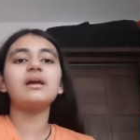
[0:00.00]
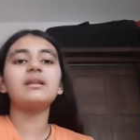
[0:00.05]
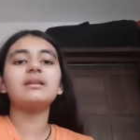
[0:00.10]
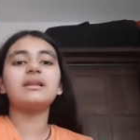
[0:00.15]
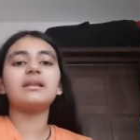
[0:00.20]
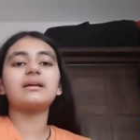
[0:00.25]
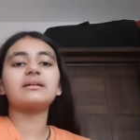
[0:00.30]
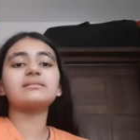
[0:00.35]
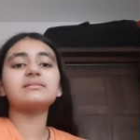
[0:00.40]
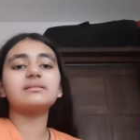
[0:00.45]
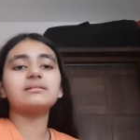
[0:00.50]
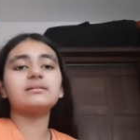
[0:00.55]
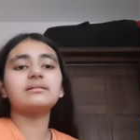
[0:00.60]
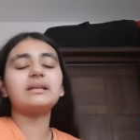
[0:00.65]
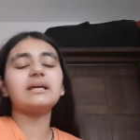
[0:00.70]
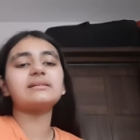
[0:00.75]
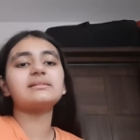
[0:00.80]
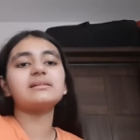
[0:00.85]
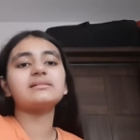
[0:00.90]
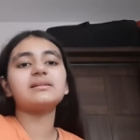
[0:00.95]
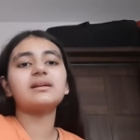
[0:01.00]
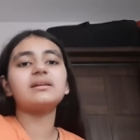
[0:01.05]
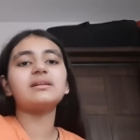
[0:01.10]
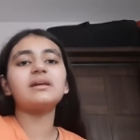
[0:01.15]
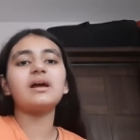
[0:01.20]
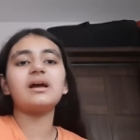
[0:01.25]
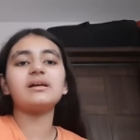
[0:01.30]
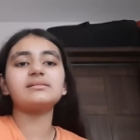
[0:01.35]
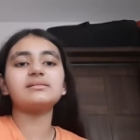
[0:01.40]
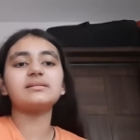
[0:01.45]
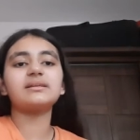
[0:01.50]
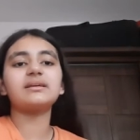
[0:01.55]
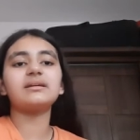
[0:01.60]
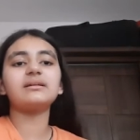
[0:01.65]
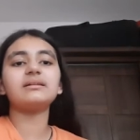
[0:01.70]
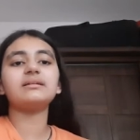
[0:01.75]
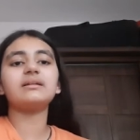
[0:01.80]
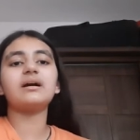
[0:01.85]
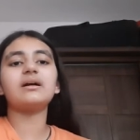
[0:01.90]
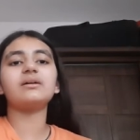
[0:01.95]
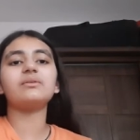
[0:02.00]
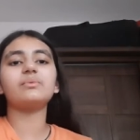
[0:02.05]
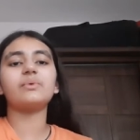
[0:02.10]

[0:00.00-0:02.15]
Lex uh, Alexa started asking Clarke